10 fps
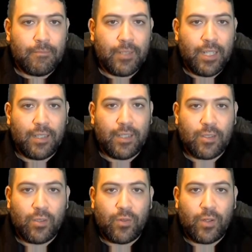yeah, let's
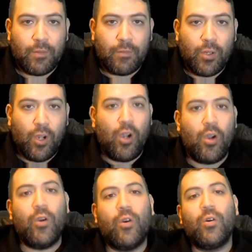go for it.
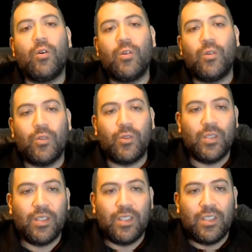Oh!
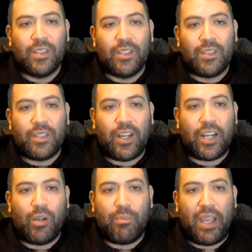There you
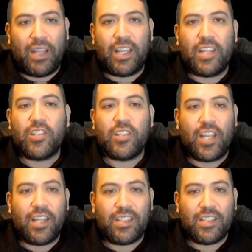go. Pay attention,
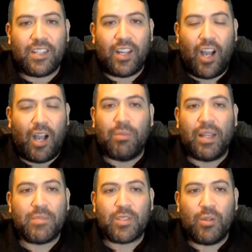gents. I'll
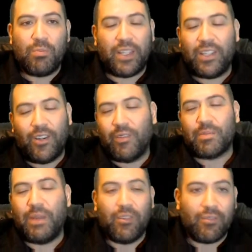blame Scopely. No, it
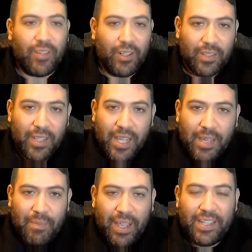was my own fault.
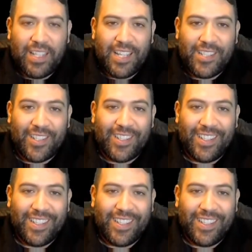Pay attention.